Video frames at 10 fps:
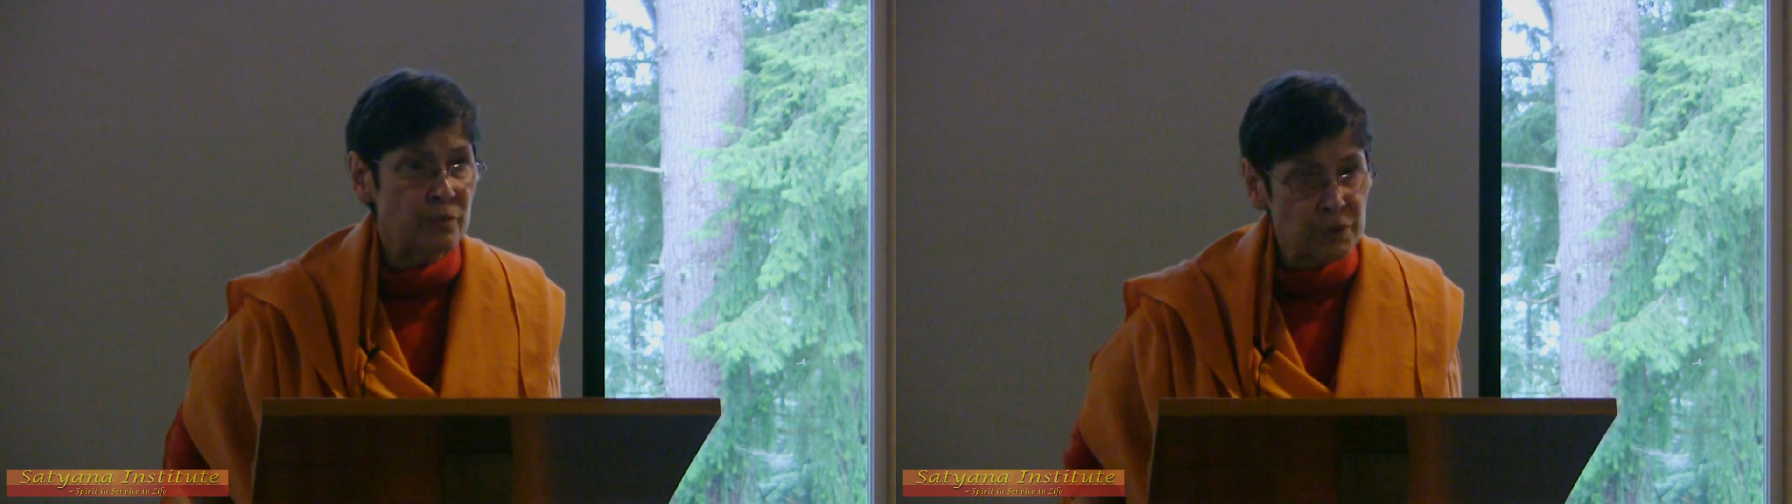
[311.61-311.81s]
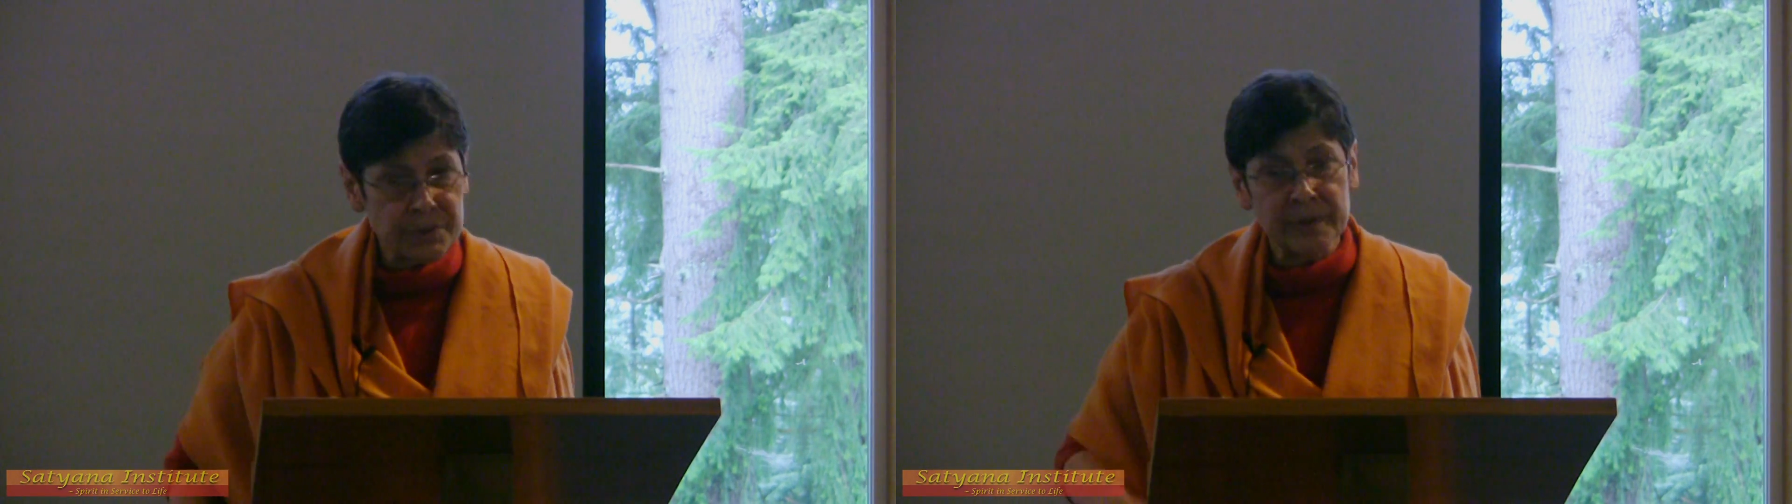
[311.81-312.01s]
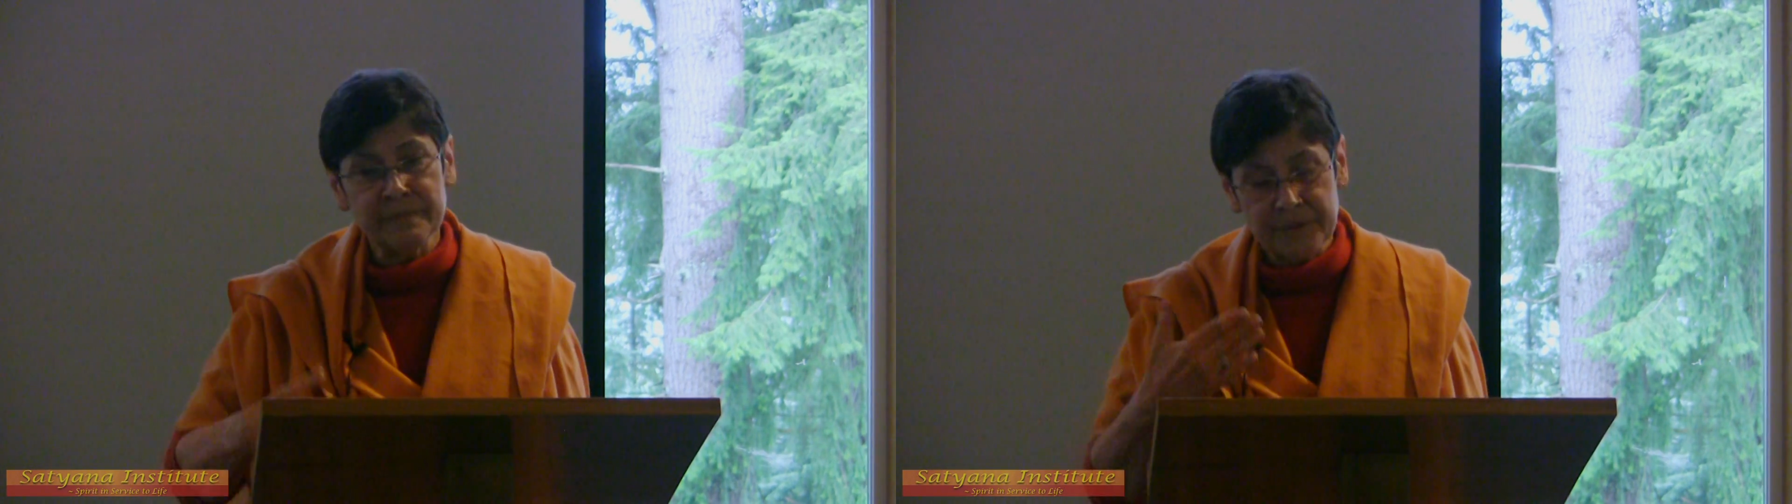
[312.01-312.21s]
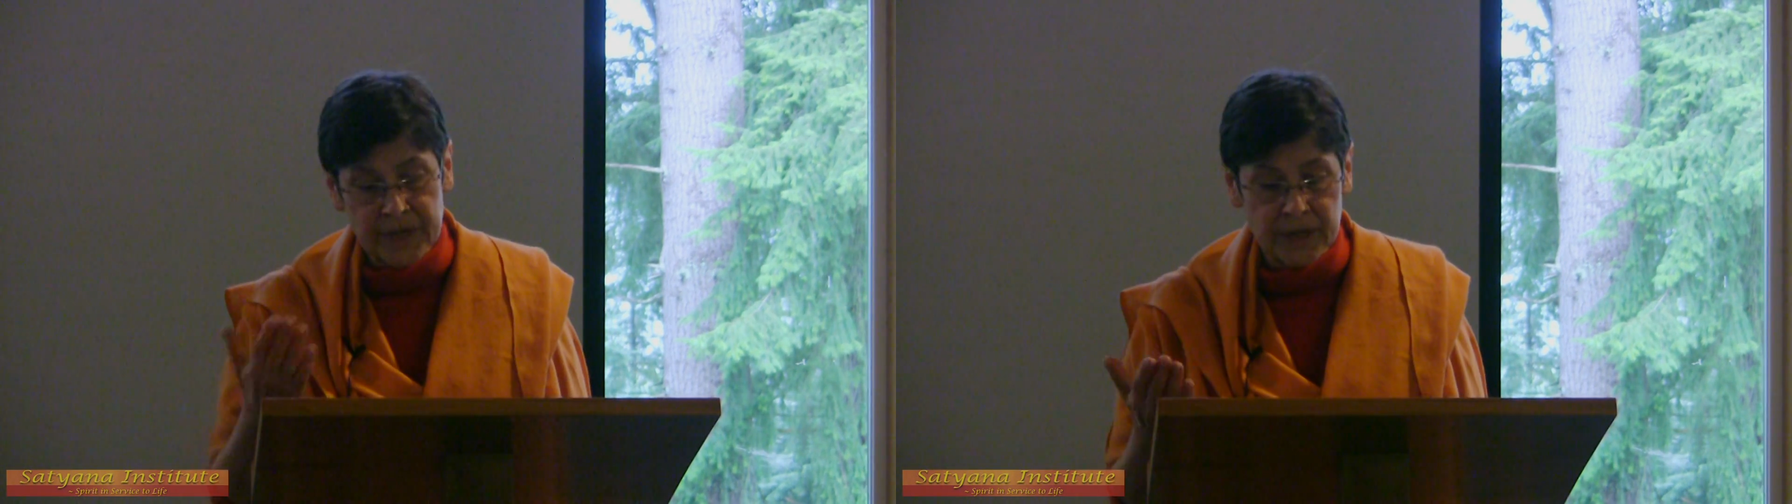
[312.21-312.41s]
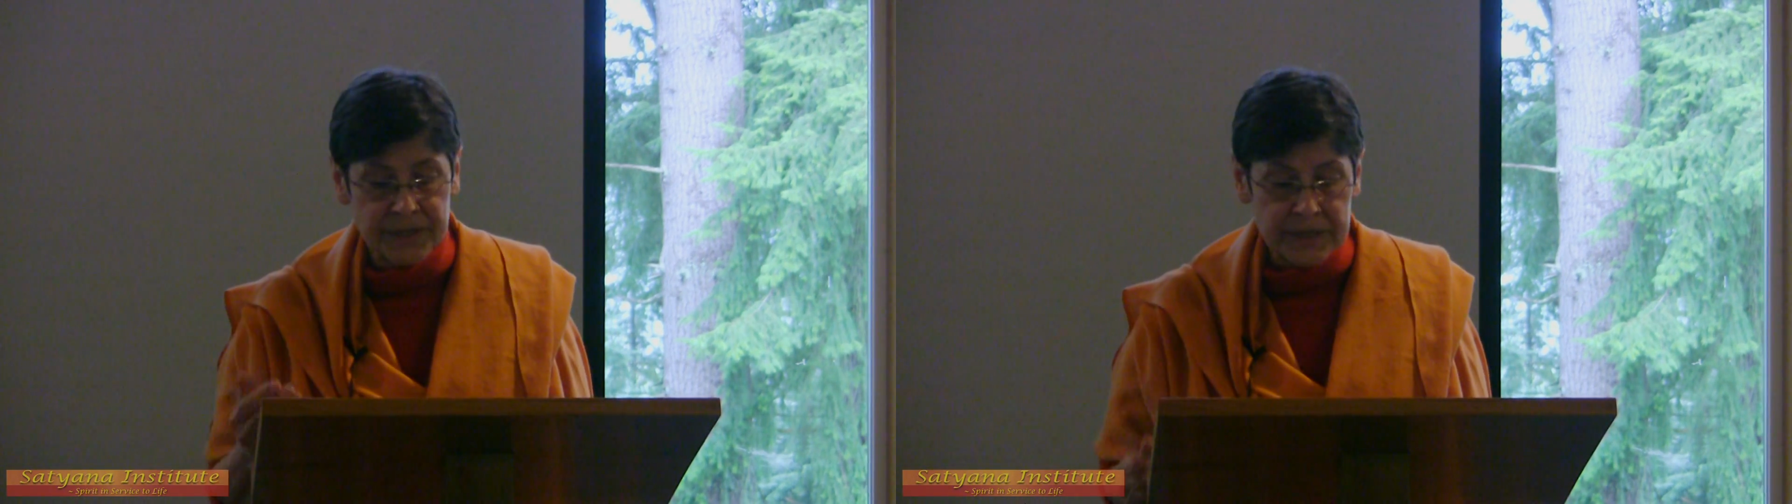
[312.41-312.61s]
or Muslim
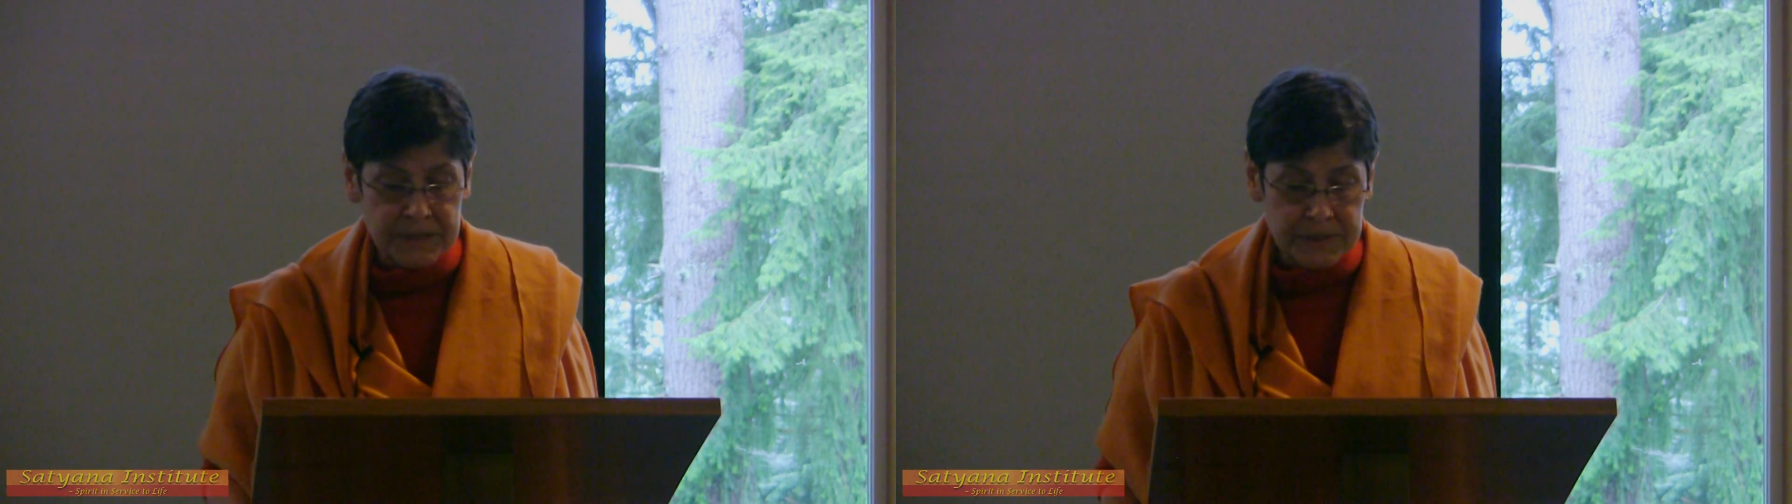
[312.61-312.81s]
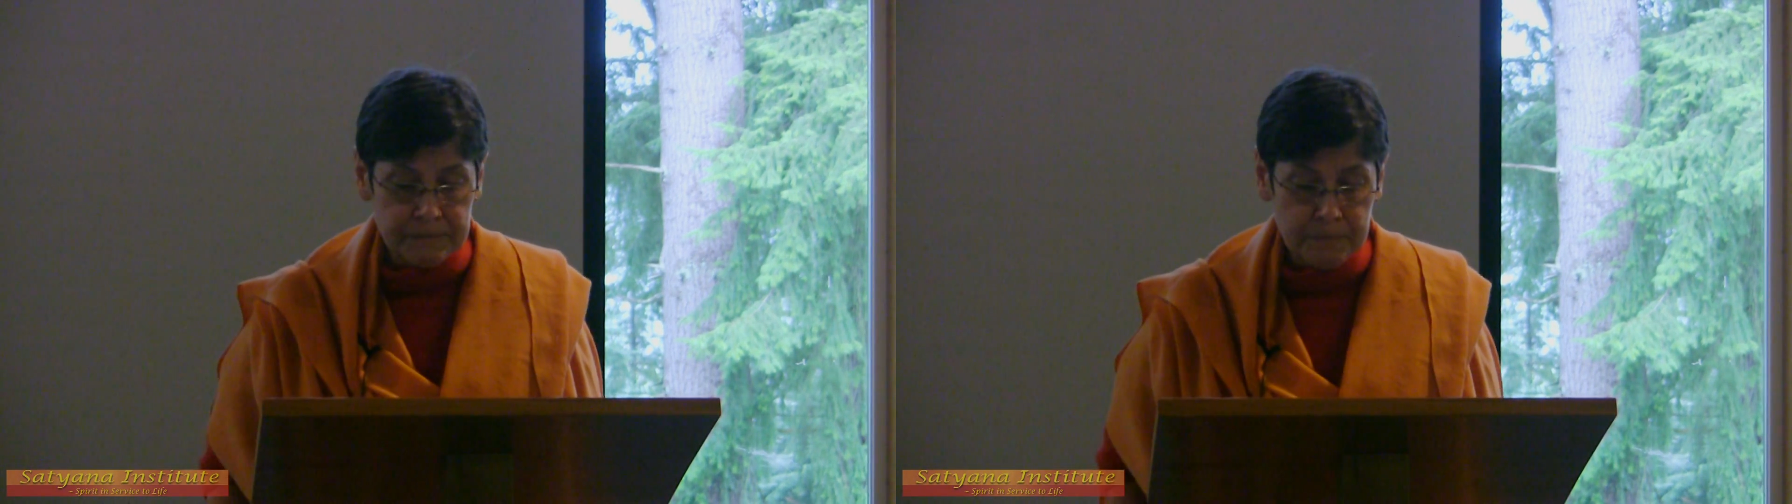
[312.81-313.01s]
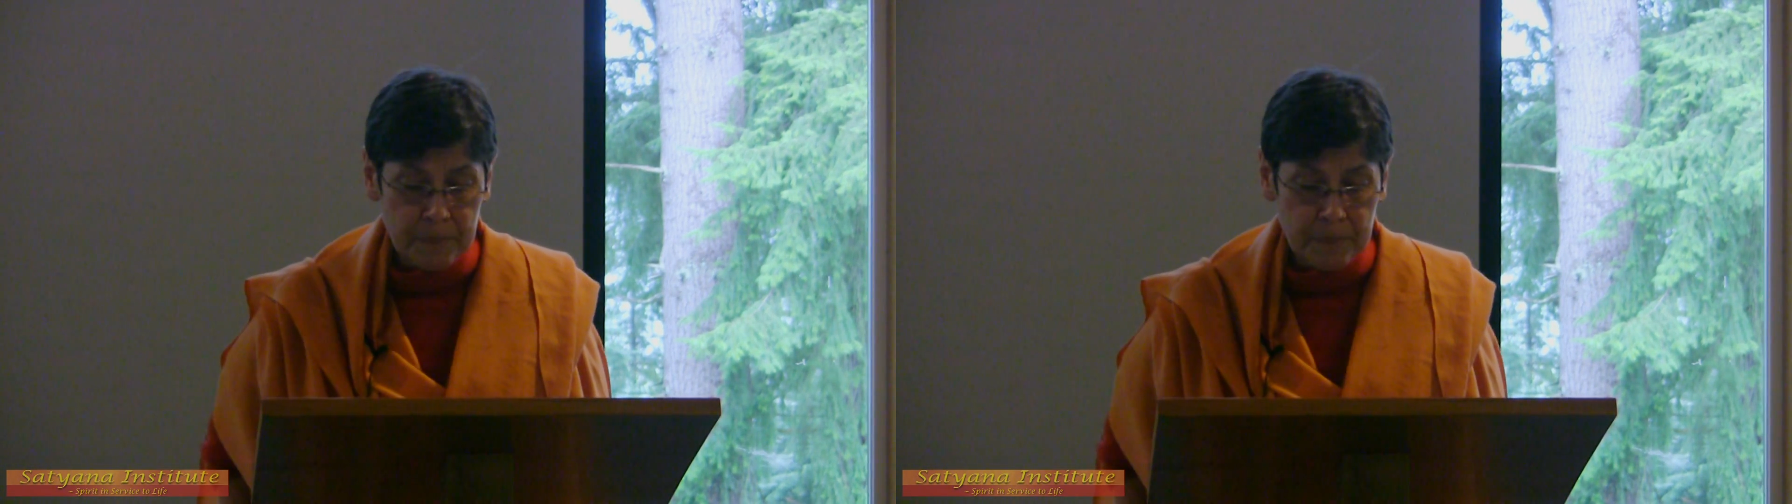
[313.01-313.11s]
Vedantins.